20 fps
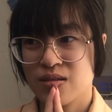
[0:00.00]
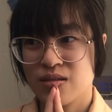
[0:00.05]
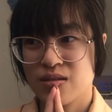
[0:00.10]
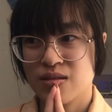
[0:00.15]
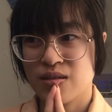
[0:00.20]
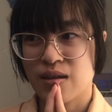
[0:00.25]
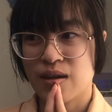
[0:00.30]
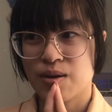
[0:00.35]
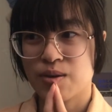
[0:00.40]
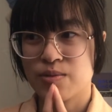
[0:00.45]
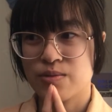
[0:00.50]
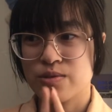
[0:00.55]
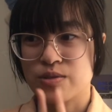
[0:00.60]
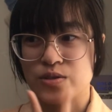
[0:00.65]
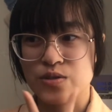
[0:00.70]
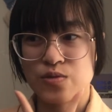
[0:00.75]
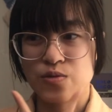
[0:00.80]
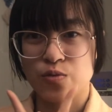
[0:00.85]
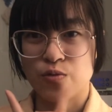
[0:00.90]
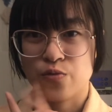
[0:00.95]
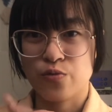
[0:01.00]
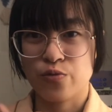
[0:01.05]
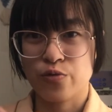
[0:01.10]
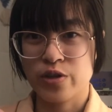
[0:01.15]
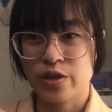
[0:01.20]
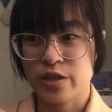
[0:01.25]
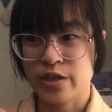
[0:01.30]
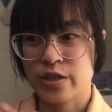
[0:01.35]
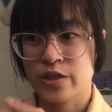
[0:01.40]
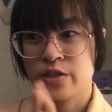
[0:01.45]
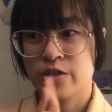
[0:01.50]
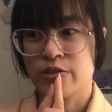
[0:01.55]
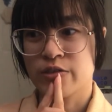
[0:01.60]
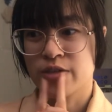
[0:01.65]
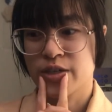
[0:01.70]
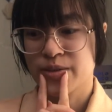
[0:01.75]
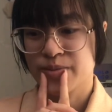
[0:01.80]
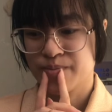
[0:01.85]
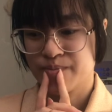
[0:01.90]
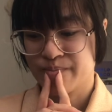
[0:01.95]
that one's really good.
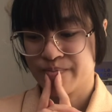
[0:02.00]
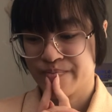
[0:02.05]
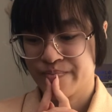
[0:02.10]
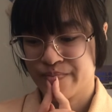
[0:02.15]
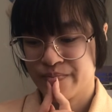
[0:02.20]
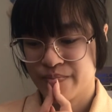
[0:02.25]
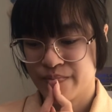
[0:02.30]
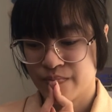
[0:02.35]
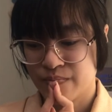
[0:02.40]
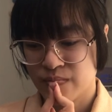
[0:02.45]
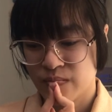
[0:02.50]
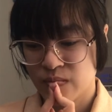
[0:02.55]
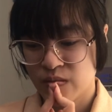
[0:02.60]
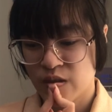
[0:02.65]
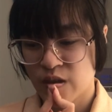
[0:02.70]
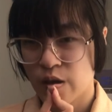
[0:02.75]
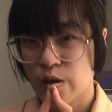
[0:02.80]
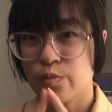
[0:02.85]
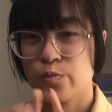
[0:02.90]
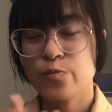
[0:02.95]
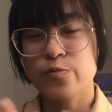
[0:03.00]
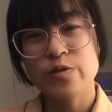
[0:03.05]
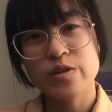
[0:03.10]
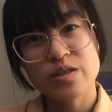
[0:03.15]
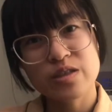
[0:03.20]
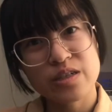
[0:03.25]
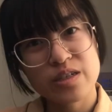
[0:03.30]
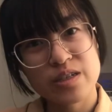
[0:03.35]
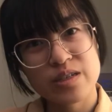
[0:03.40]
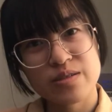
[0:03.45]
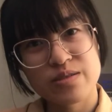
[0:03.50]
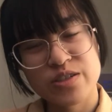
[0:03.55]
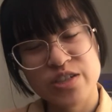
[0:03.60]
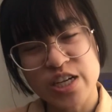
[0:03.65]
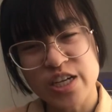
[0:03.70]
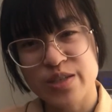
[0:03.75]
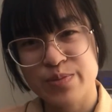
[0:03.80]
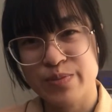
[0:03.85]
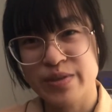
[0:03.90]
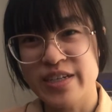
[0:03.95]
I'm really
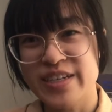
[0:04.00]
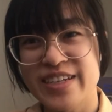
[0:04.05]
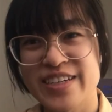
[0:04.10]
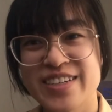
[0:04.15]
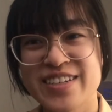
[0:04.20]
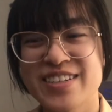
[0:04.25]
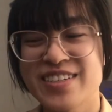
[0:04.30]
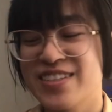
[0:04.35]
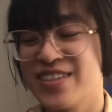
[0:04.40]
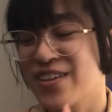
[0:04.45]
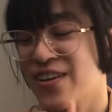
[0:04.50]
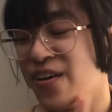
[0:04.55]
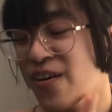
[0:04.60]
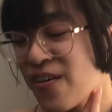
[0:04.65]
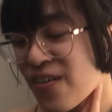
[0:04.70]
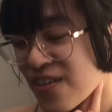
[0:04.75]
jasmine-y, so